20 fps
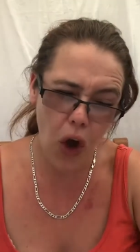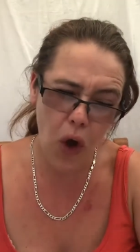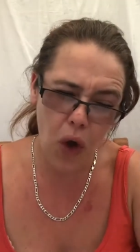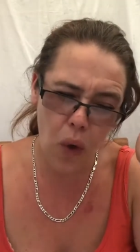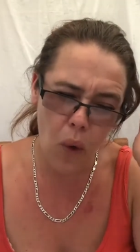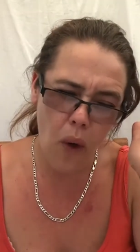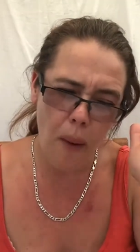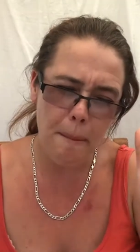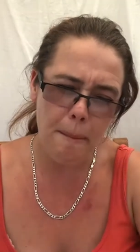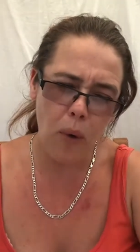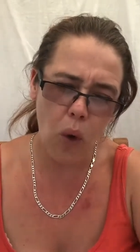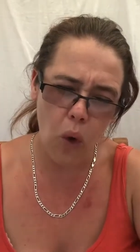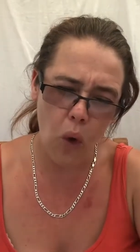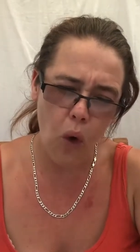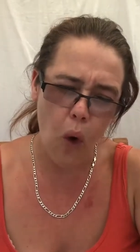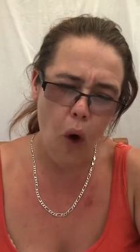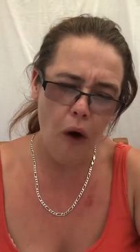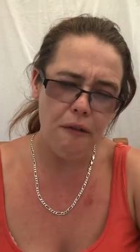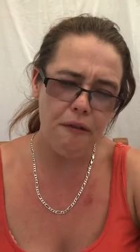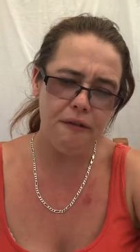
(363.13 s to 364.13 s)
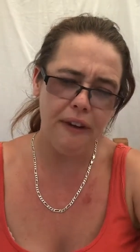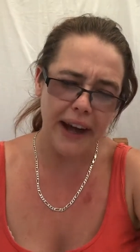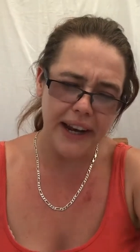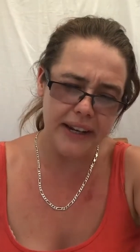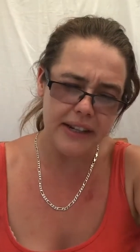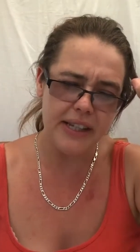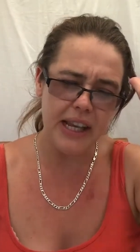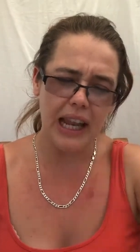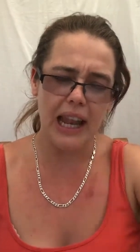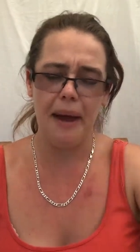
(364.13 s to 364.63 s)
No more
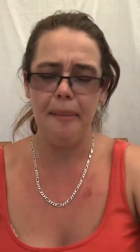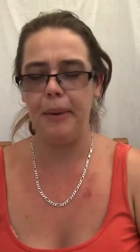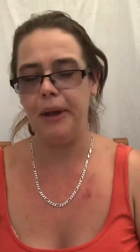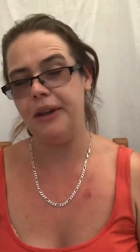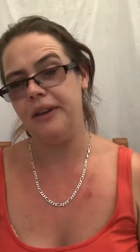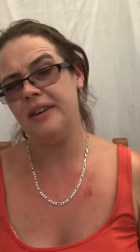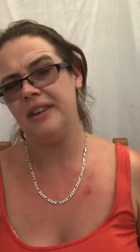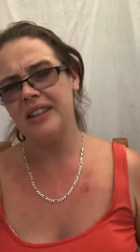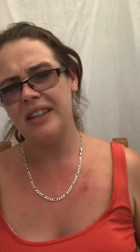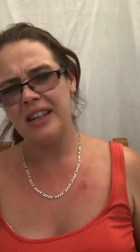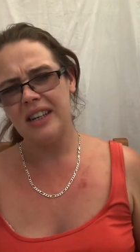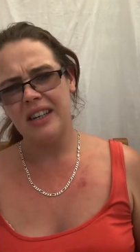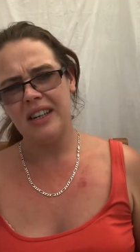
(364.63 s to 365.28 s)
Fanta Lemon.